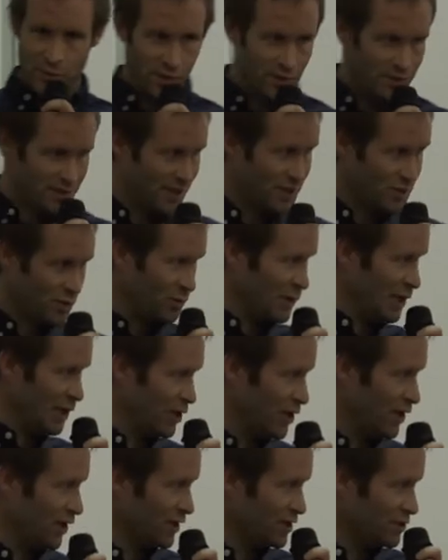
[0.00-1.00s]
process, we've been
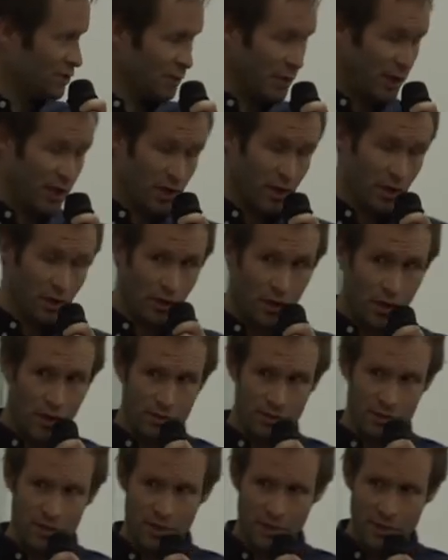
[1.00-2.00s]
learning as we've been going
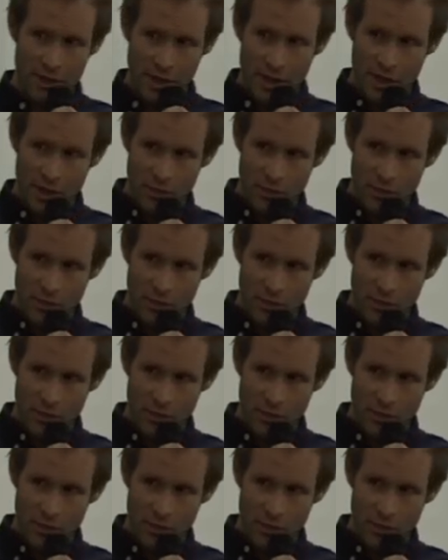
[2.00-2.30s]
along, so